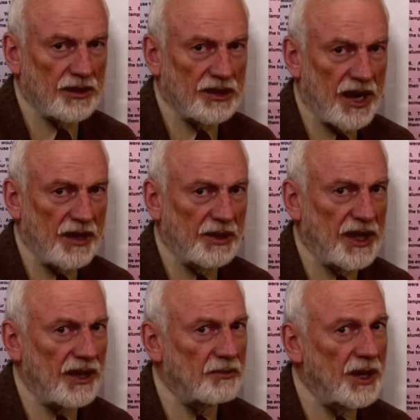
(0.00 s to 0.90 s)
The
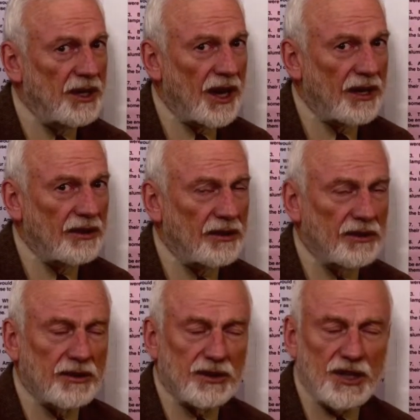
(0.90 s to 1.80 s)
timing at midnight
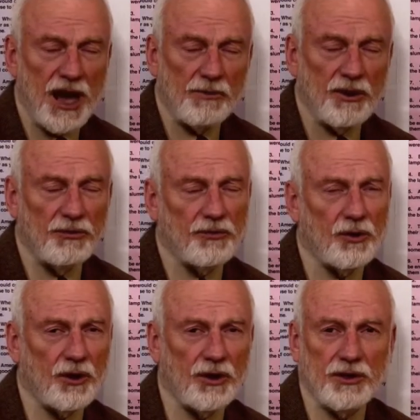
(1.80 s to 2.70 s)
does not
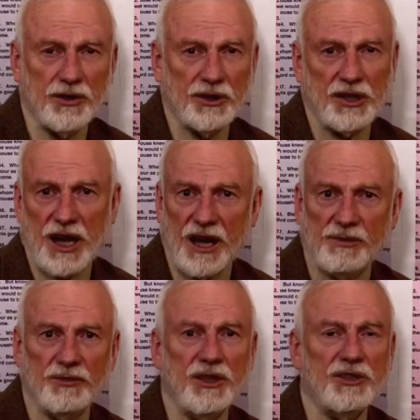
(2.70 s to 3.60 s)
refer to the
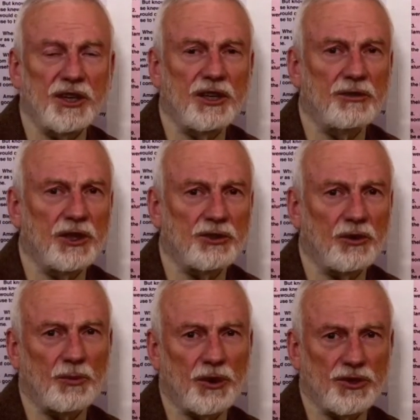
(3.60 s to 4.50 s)
time of each
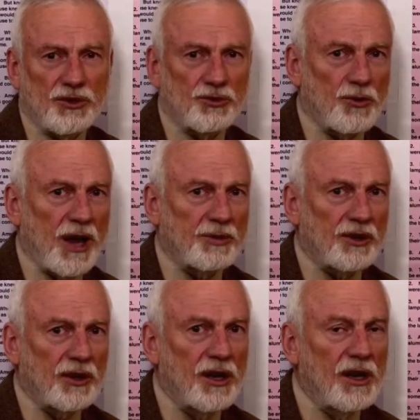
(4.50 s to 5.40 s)
individual person's
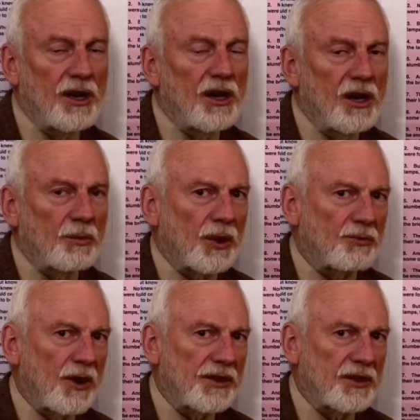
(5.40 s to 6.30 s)
rapture,
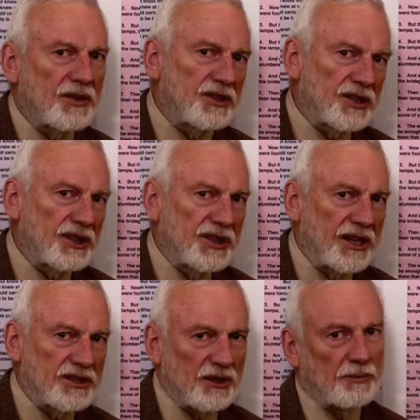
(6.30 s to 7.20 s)
but rather this is
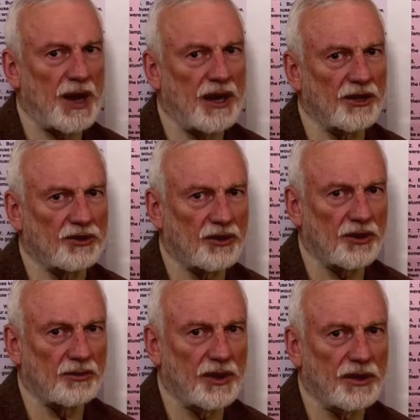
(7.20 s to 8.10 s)
a symbolic
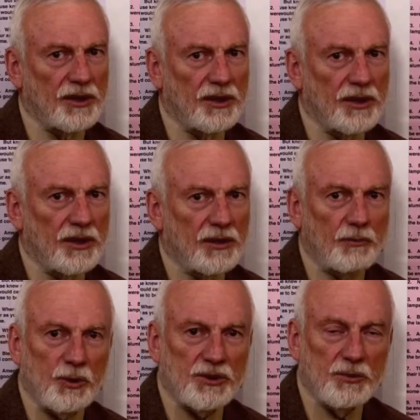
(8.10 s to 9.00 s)
term,
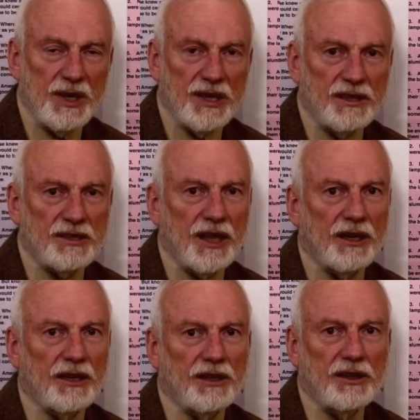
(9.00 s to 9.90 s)
which means
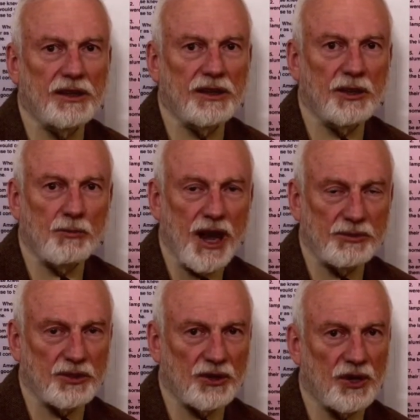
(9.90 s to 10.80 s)
that the
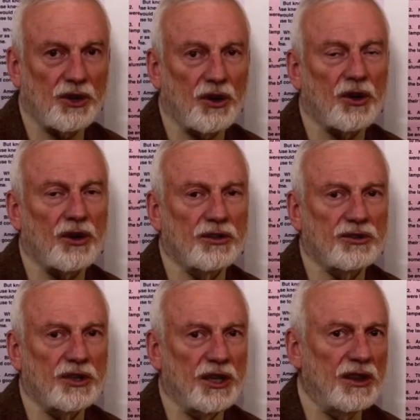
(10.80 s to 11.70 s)
rapture
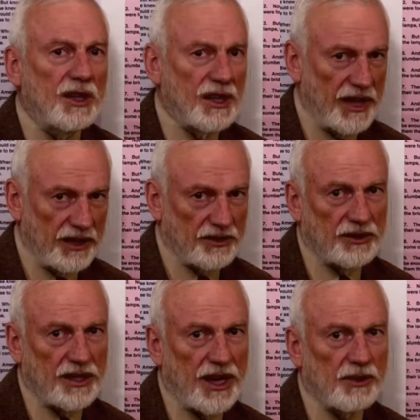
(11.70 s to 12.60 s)
occurs in the
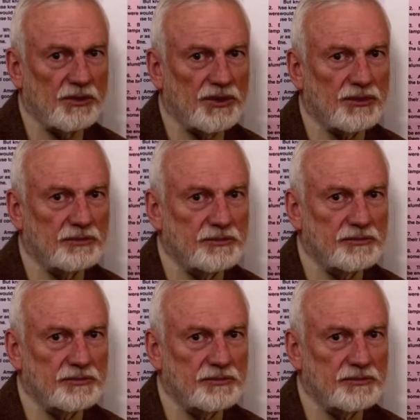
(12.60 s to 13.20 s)
end times.